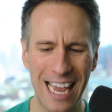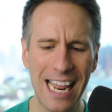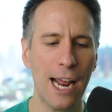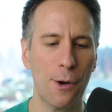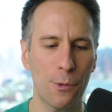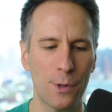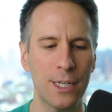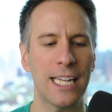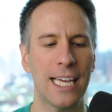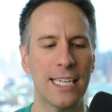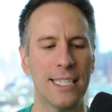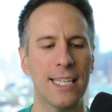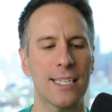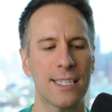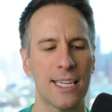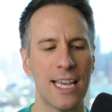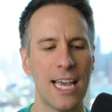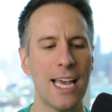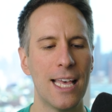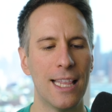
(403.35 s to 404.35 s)
And I realize
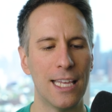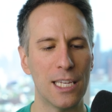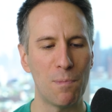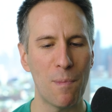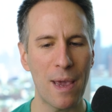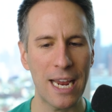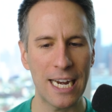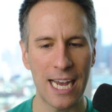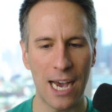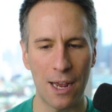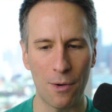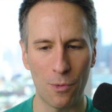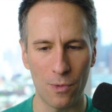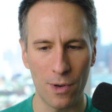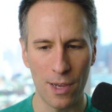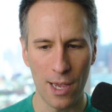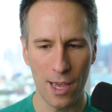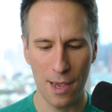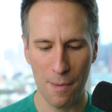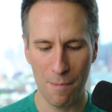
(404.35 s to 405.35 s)
this this may not
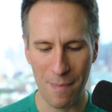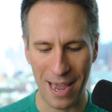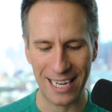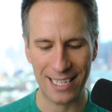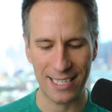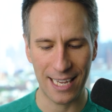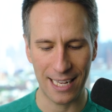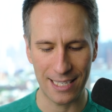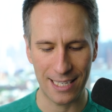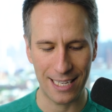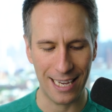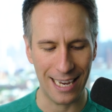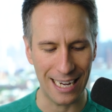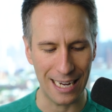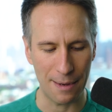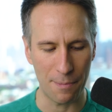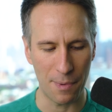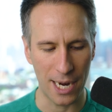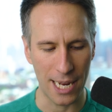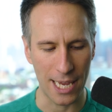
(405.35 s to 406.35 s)
make sense to
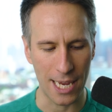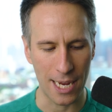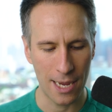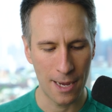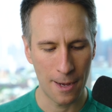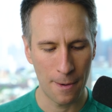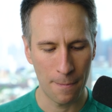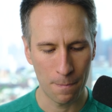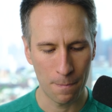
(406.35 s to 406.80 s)
anybody